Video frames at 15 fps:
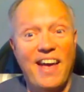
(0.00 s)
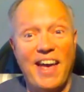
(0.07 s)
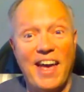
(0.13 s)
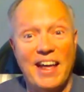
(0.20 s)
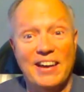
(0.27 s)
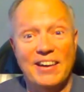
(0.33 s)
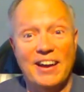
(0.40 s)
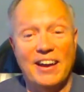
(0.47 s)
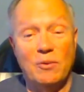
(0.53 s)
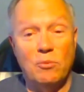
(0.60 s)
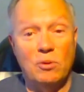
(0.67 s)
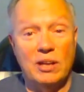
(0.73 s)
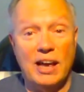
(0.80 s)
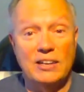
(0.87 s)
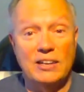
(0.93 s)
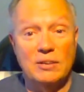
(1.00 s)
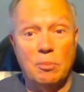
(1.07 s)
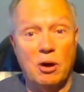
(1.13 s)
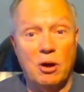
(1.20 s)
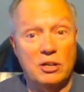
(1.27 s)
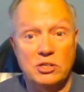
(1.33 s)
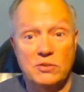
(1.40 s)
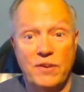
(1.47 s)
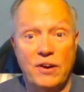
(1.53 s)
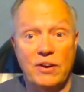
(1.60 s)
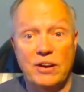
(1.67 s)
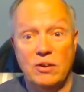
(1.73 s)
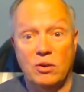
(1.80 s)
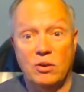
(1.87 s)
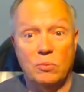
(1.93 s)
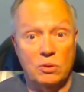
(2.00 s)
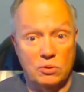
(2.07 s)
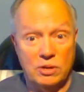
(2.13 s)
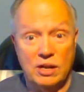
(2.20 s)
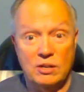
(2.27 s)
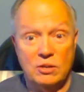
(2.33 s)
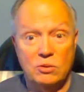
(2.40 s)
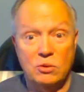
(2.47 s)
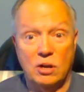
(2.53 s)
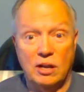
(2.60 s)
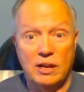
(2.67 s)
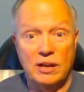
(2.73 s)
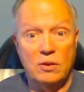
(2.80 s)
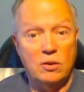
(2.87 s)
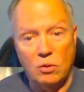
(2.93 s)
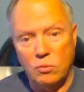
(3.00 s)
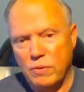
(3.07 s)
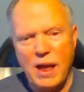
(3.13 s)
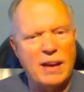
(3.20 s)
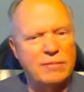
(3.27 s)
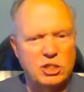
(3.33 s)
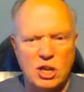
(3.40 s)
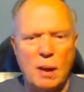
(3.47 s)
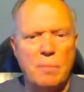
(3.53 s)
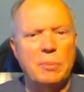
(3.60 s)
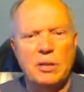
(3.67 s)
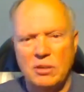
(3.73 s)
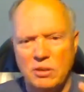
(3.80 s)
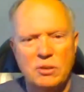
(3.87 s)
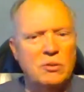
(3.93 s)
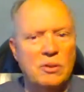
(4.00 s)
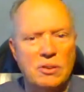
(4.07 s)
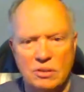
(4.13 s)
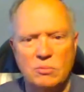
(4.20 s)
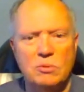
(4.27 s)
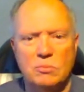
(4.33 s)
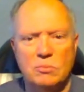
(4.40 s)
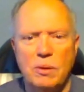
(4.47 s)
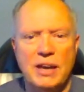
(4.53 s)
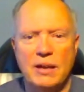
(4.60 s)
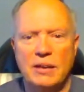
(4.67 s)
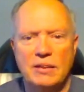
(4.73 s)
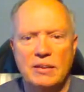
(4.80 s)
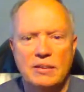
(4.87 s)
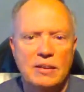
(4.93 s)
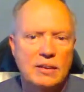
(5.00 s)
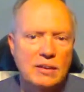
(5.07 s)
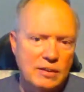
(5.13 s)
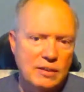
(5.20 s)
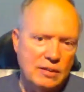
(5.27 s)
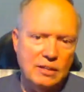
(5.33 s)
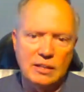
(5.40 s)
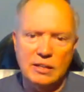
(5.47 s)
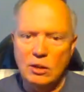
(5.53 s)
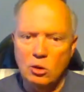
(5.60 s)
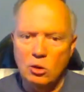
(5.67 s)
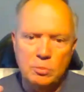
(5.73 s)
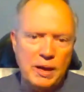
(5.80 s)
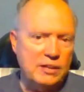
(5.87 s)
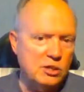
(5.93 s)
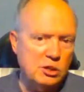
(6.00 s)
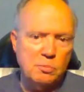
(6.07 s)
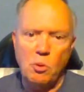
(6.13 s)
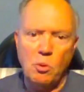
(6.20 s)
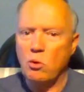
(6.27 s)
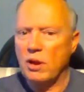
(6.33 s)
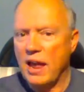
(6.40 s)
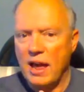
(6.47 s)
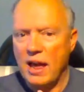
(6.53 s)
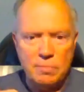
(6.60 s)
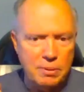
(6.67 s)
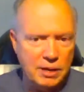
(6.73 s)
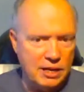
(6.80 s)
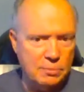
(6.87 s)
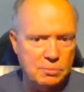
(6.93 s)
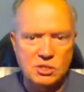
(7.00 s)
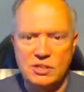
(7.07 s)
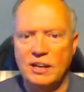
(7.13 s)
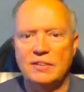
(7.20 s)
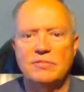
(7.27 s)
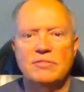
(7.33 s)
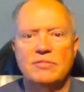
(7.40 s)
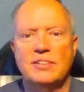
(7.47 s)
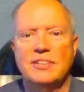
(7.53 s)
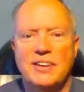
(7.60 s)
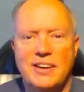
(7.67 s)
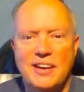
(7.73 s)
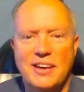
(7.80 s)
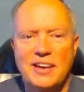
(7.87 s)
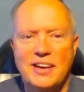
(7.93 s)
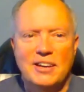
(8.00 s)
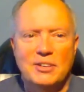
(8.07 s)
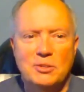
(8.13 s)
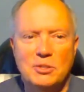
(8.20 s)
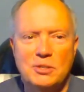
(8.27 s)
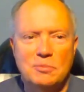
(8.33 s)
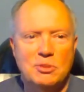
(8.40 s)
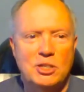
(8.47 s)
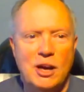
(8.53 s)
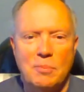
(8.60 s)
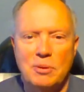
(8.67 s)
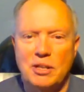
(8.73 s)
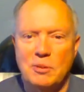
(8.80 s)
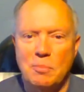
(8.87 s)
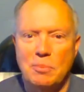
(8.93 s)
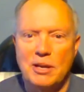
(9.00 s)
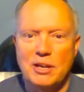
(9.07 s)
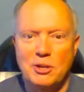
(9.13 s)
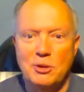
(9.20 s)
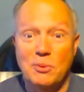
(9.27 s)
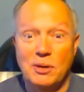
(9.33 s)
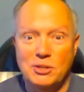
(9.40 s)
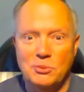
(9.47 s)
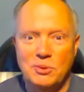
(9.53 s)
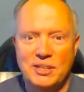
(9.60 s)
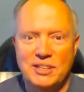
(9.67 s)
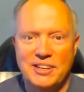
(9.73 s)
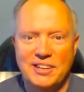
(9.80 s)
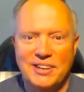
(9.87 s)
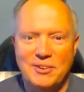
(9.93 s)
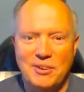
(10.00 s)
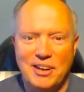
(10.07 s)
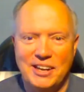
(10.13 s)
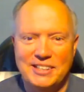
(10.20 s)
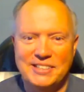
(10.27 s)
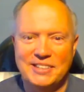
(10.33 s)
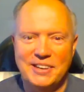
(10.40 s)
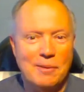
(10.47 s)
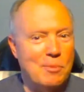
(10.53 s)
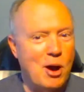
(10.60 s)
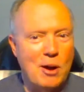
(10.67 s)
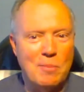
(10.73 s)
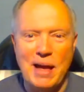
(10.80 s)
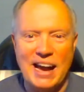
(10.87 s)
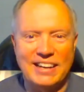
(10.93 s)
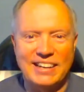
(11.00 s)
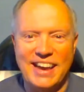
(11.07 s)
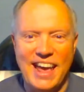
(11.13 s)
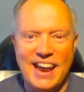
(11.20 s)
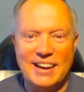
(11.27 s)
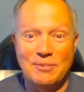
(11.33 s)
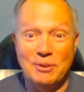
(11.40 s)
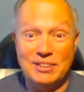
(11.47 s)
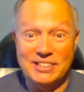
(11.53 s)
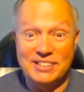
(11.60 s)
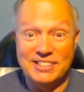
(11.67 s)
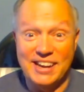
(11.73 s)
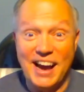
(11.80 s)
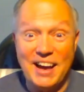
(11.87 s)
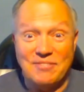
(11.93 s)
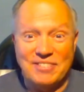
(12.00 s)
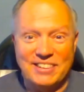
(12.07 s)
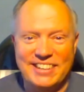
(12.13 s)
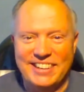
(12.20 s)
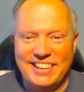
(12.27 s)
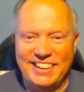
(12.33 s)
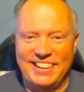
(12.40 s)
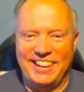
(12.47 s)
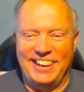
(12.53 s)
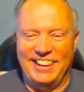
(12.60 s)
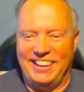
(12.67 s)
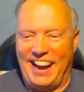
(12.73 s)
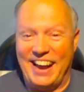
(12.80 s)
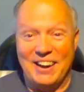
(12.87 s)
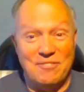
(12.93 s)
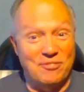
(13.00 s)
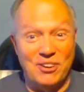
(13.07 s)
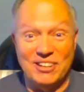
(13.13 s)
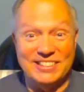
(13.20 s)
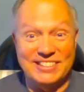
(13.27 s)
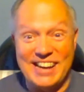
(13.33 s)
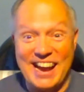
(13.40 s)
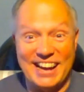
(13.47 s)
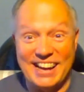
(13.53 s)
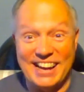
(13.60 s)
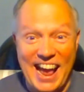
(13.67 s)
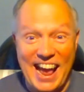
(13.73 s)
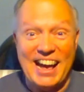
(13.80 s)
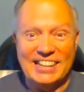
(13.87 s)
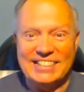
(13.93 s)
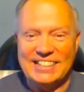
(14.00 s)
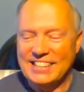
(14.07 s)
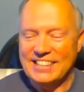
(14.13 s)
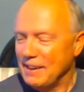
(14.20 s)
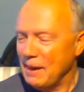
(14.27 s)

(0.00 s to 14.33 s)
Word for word: And we'll head to Bonner's Ferry, or we'll go down to Coeur d'Alene, or if we have shopping to do, we'll make a little loop, head to Spokane, pick up stuff, and do some shopping at the big U.S. retail outlets, and come on back to Canada with the stuff. And a full tank of gas.